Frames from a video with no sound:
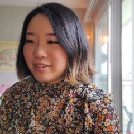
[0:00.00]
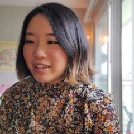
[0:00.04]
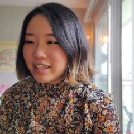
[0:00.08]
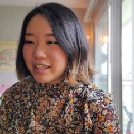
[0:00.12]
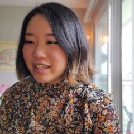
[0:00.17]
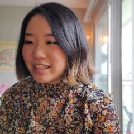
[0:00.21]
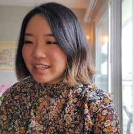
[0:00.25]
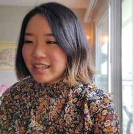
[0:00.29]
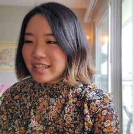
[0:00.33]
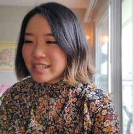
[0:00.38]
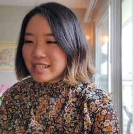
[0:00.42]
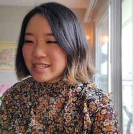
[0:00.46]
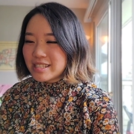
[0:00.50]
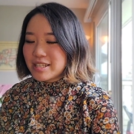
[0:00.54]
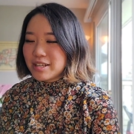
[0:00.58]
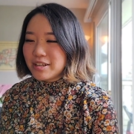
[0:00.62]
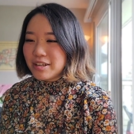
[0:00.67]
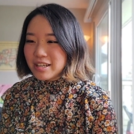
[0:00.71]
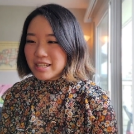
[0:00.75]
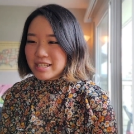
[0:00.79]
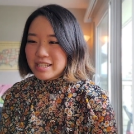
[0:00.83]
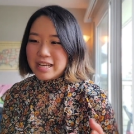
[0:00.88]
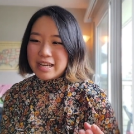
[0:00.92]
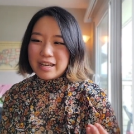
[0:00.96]
this song
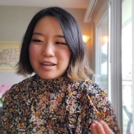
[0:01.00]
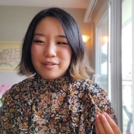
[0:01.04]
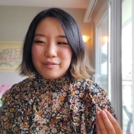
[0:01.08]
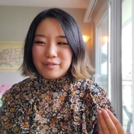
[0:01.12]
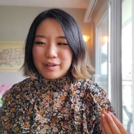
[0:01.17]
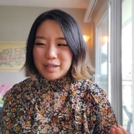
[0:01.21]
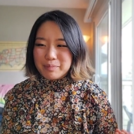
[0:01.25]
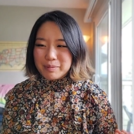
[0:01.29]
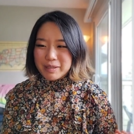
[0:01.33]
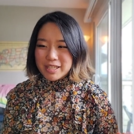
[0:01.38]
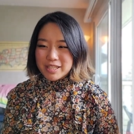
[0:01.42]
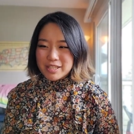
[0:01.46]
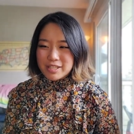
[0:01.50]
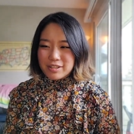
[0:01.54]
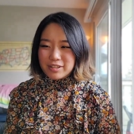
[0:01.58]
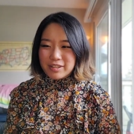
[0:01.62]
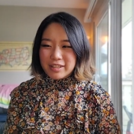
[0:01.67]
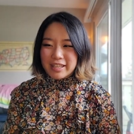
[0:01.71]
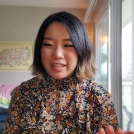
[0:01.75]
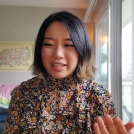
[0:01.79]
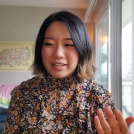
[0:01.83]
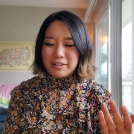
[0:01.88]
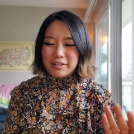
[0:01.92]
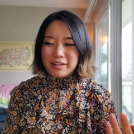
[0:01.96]
is kind of weird because you're
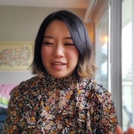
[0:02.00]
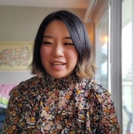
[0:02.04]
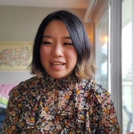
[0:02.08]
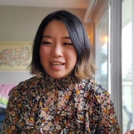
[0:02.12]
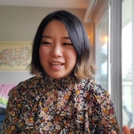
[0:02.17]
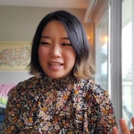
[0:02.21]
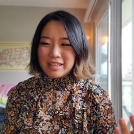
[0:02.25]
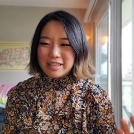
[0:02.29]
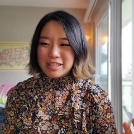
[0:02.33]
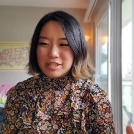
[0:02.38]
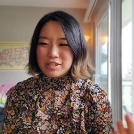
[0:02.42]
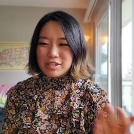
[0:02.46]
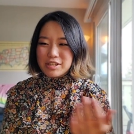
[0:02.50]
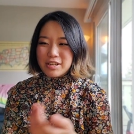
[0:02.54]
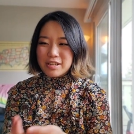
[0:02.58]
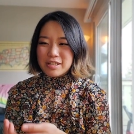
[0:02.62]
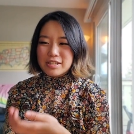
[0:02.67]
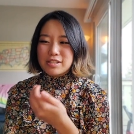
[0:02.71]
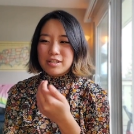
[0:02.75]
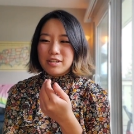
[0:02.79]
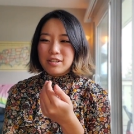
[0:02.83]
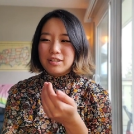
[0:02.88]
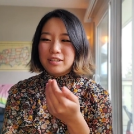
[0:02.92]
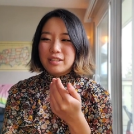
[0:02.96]
like, okay, the song is
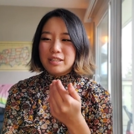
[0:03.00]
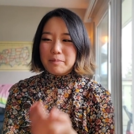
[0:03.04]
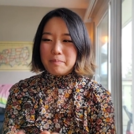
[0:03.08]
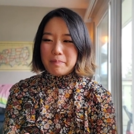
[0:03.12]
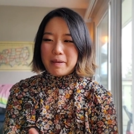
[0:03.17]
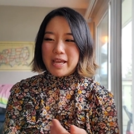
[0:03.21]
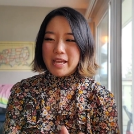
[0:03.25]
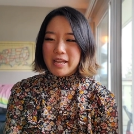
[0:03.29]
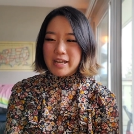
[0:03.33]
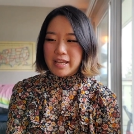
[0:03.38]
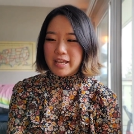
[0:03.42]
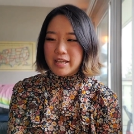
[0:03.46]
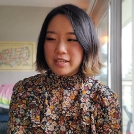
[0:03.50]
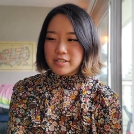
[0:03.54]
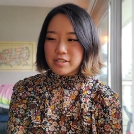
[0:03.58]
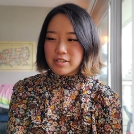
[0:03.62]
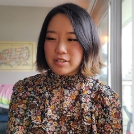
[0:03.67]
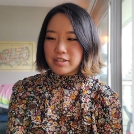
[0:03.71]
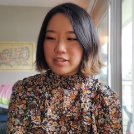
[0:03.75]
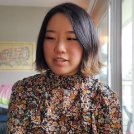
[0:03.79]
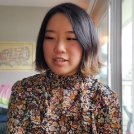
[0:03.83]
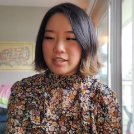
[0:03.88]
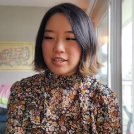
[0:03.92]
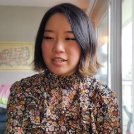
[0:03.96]
called The
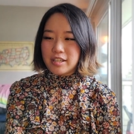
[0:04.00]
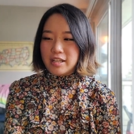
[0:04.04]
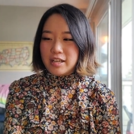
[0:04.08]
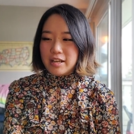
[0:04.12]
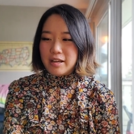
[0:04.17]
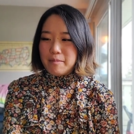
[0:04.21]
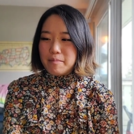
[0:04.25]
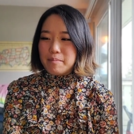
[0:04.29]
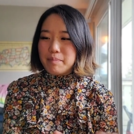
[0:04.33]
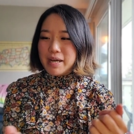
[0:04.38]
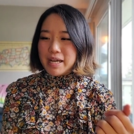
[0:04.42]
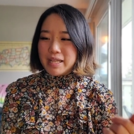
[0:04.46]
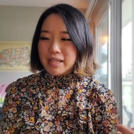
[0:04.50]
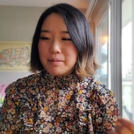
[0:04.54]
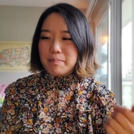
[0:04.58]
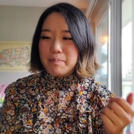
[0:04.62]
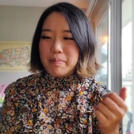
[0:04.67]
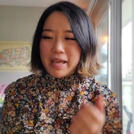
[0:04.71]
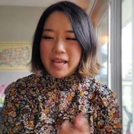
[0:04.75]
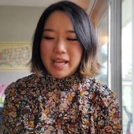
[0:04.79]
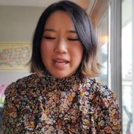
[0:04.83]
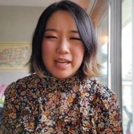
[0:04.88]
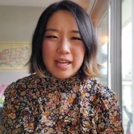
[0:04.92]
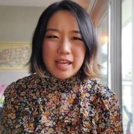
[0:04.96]
Panhandler by the
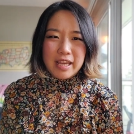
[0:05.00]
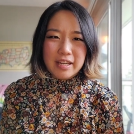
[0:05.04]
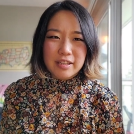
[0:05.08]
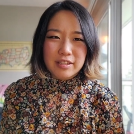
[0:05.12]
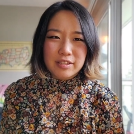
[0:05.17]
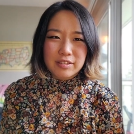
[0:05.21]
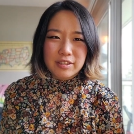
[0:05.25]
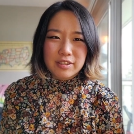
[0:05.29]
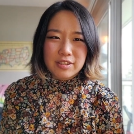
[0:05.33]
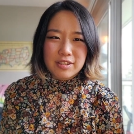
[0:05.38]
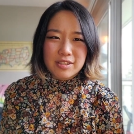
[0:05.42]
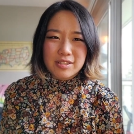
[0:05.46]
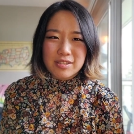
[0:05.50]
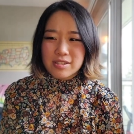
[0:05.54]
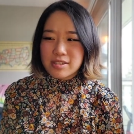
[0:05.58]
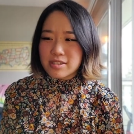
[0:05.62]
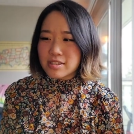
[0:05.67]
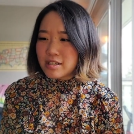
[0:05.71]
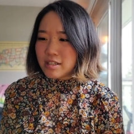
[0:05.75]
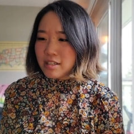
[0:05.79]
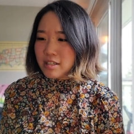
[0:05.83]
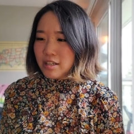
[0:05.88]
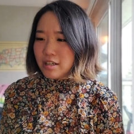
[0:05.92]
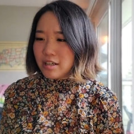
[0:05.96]
Panhandlers
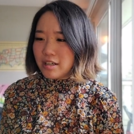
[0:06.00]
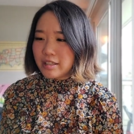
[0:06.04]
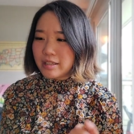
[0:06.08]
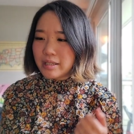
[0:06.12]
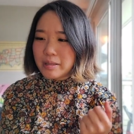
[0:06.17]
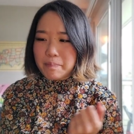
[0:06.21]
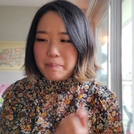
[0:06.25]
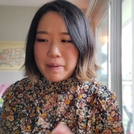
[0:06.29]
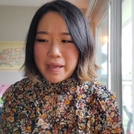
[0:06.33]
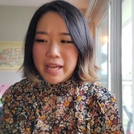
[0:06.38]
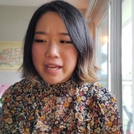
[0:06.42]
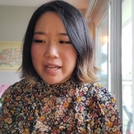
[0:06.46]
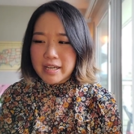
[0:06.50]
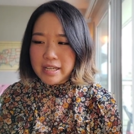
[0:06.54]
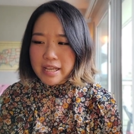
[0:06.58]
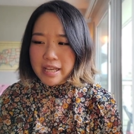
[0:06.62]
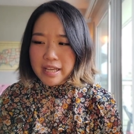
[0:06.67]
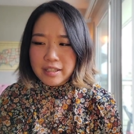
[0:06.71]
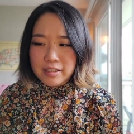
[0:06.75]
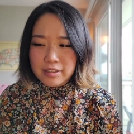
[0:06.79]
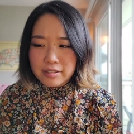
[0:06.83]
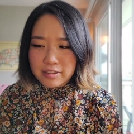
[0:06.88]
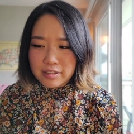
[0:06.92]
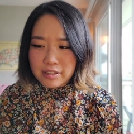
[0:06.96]
on the
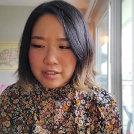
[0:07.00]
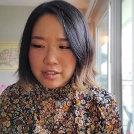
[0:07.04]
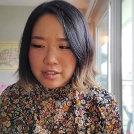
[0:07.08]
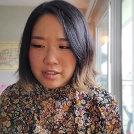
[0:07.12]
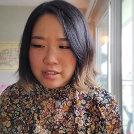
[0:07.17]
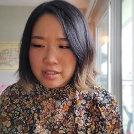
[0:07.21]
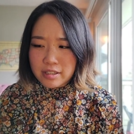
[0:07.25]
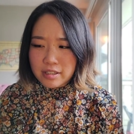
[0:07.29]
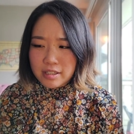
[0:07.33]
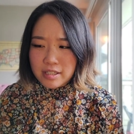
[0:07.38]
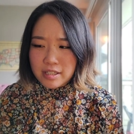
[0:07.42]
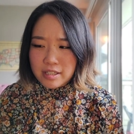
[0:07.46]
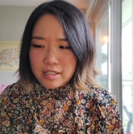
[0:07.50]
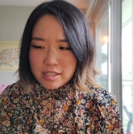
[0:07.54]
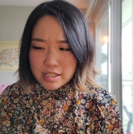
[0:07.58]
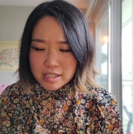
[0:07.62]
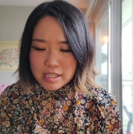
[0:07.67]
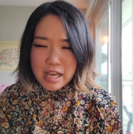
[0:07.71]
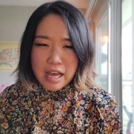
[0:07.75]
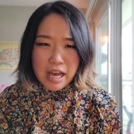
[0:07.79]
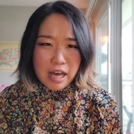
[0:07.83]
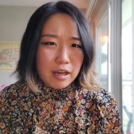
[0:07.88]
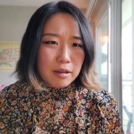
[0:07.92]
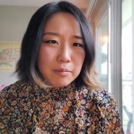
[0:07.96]
Panhandler
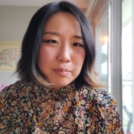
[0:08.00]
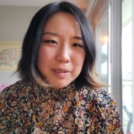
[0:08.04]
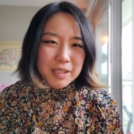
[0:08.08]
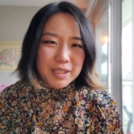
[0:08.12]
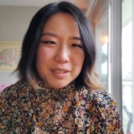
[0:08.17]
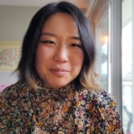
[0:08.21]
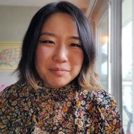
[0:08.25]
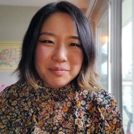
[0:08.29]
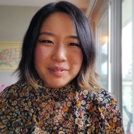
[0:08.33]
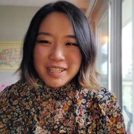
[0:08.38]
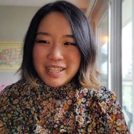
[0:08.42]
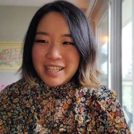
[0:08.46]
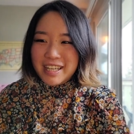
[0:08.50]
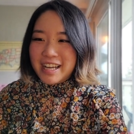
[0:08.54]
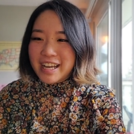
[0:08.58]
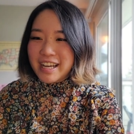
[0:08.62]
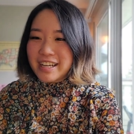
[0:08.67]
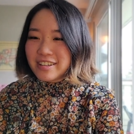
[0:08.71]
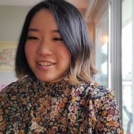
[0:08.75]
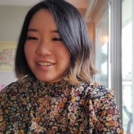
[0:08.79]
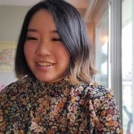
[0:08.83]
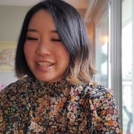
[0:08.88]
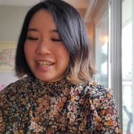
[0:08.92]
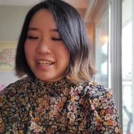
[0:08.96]
album and
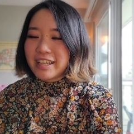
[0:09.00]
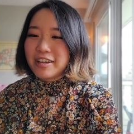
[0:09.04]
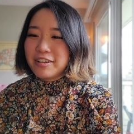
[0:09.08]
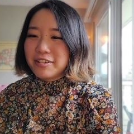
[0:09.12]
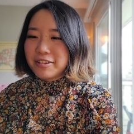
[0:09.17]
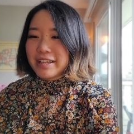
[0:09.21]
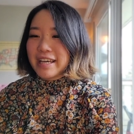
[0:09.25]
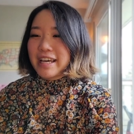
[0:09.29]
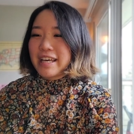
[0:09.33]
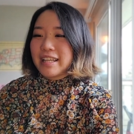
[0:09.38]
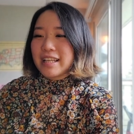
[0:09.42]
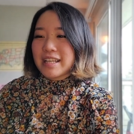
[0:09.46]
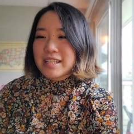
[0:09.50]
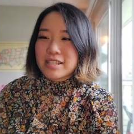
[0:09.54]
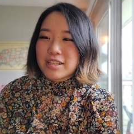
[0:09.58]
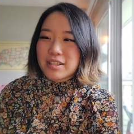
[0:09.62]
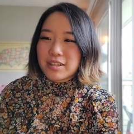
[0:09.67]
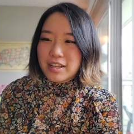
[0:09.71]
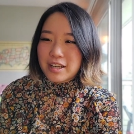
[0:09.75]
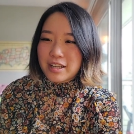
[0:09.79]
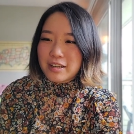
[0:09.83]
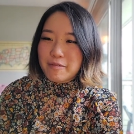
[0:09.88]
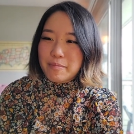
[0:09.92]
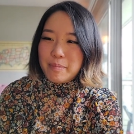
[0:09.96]
you're like, okay, that's a
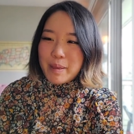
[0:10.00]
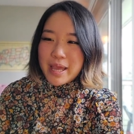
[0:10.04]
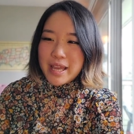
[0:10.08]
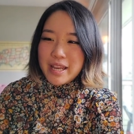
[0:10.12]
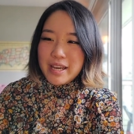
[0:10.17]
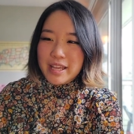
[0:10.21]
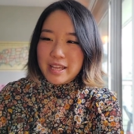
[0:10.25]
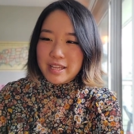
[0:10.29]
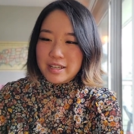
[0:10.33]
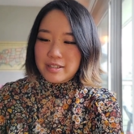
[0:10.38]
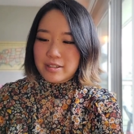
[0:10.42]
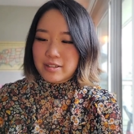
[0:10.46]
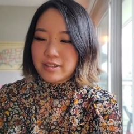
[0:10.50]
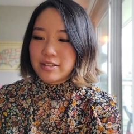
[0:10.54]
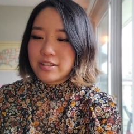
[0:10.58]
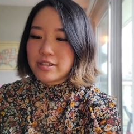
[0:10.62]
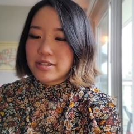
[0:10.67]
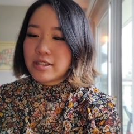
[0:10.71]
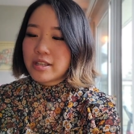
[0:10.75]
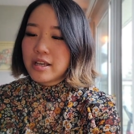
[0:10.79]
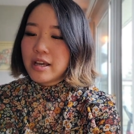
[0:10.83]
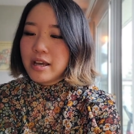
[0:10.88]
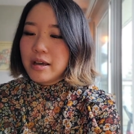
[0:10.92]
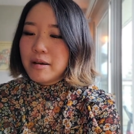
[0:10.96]
lot of
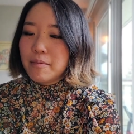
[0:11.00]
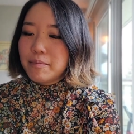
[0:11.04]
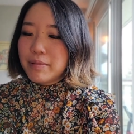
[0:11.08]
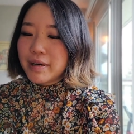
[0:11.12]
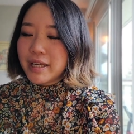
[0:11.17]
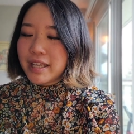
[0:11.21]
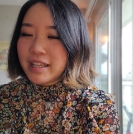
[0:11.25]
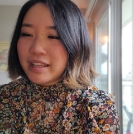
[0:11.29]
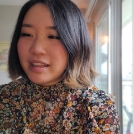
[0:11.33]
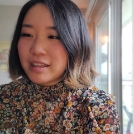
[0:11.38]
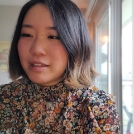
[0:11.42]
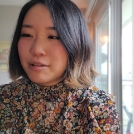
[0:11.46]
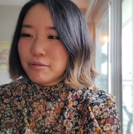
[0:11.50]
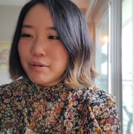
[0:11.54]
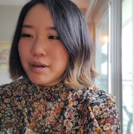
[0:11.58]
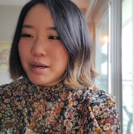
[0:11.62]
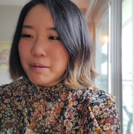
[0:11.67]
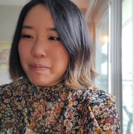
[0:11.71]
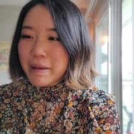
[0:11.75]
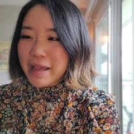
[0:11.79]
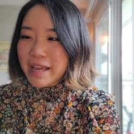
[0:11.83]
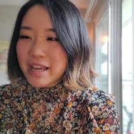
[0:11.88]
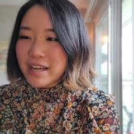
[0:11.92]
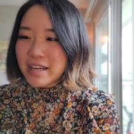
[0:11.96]
panhandlers. But the word
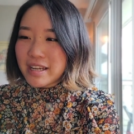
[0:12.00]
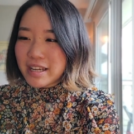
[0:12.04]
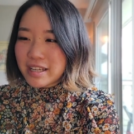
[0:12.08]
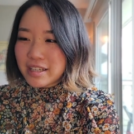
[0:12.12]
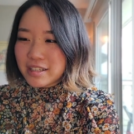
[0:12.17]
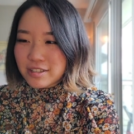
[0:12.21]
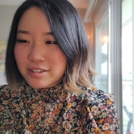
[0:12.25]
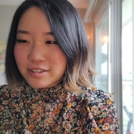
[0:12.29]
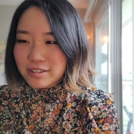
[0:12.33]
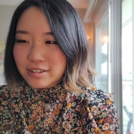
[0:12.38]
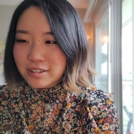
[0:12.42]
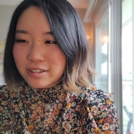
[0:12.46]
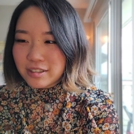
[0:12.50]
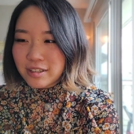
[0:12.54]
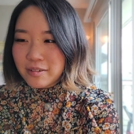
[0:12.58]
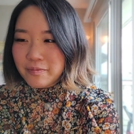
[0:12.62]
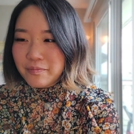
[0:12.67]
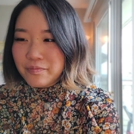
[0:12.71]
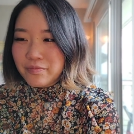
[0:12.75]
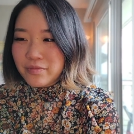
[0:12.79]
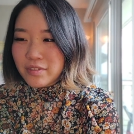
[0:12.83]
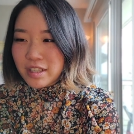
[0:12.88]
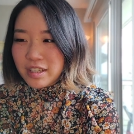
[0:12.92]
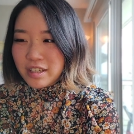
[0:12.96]
panhandler,
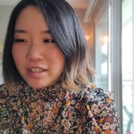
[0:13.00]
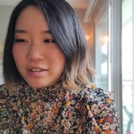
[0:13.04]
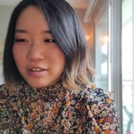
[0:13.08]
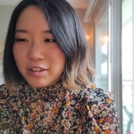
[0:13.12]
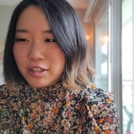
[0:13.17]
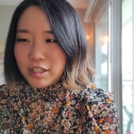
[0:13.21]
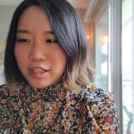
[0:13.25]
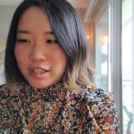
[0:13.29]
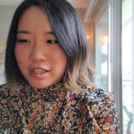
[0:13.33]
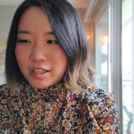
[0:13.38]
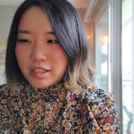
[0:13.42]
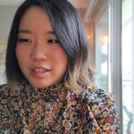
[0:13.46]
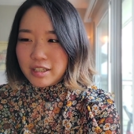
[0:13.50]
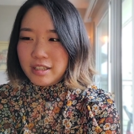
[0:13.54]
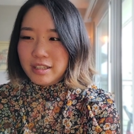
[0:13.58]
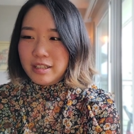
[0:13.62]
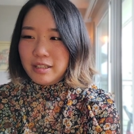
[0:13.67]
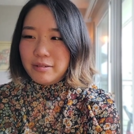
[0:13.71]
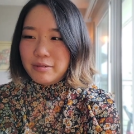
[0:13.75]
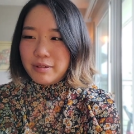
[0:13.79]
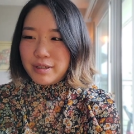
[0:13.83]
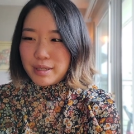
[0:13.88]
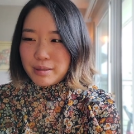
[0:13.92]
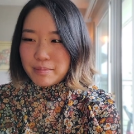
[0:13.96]
the
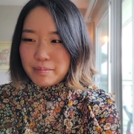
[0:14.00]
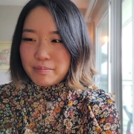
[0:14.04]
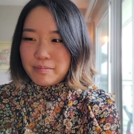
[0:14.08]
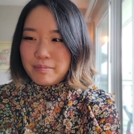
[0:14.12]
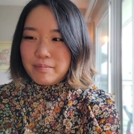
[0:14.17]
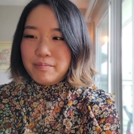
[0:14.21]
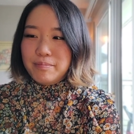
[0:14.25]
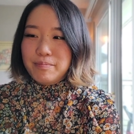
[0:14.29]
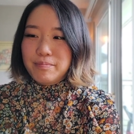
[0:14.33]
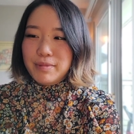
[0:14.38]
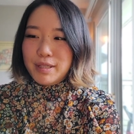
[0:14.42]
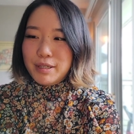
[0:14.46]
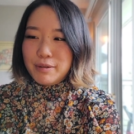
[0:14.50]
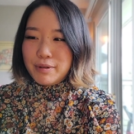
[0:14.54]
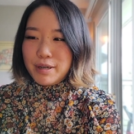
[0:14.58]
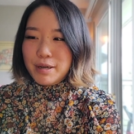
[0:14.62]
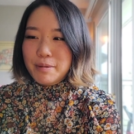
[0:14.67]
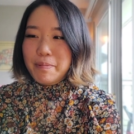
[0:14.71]
word the word